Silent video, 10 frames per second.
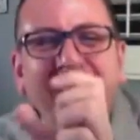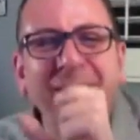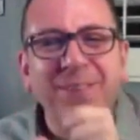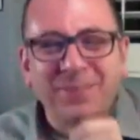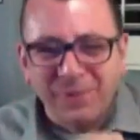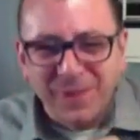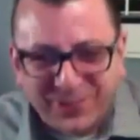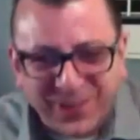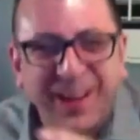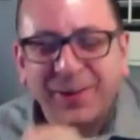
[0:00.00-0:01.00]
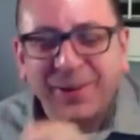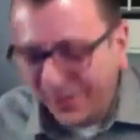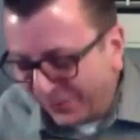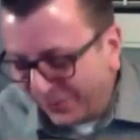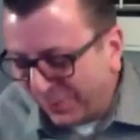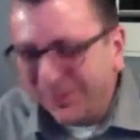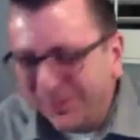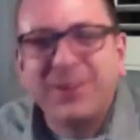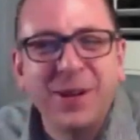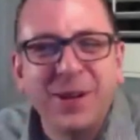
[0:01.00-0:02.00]
phrases from Mick Jagger, and these would
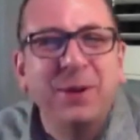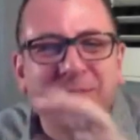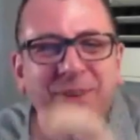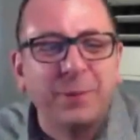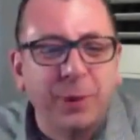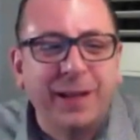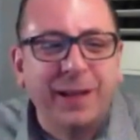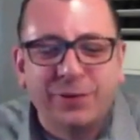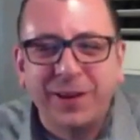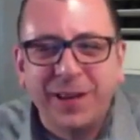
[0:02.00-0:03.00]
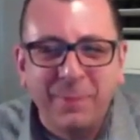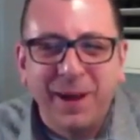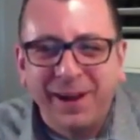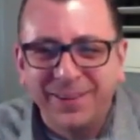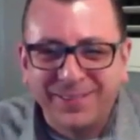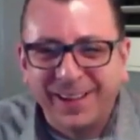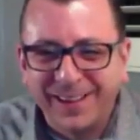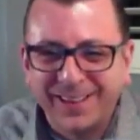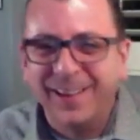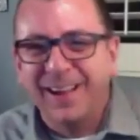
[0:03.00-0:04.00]
be cues that when he gets an email, it's
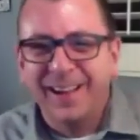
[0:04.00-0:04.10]
like,